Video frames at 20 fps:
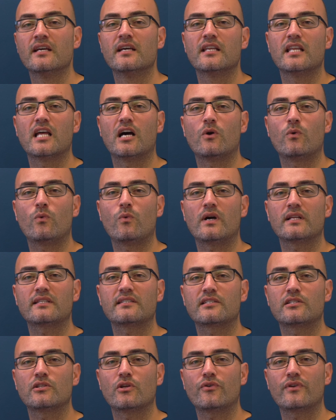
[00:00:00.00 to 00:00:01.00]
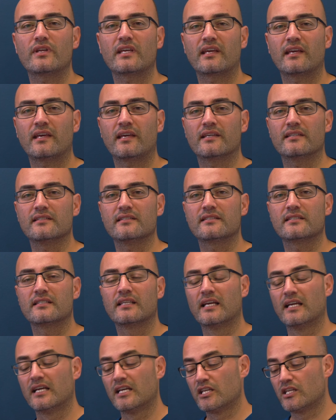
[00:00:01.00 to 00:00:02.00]
Now what snoring is,
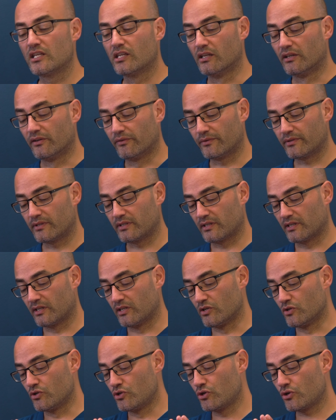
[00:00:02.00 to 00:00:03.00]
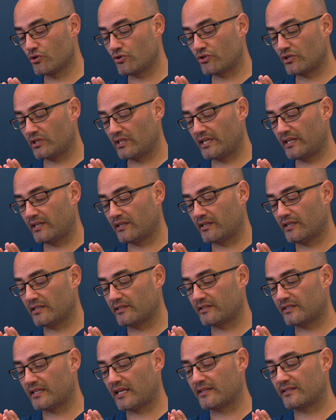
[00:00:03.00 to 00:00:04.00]
usually
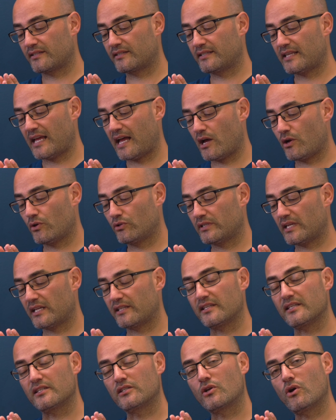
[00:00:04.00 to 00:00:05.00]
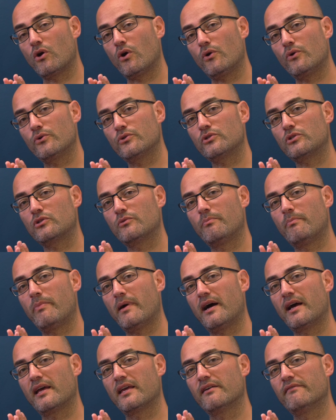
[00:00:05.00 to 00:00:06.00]
it's a sound that is caused
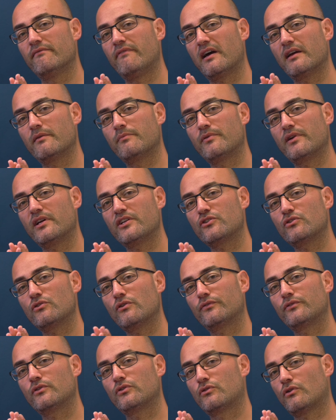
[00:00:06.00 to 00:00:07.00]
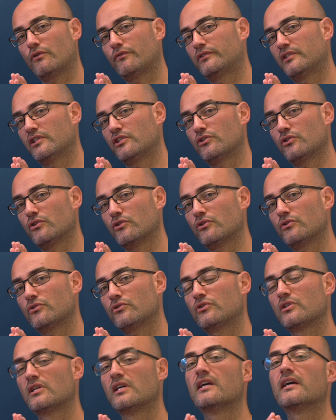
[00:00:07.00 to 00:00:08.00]
by vibration of the soft
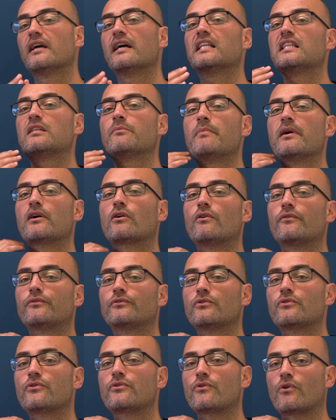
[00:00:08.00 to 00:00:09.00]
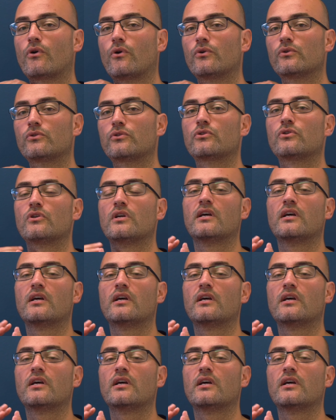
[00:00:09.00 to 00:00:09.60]
tissues at the back of the throat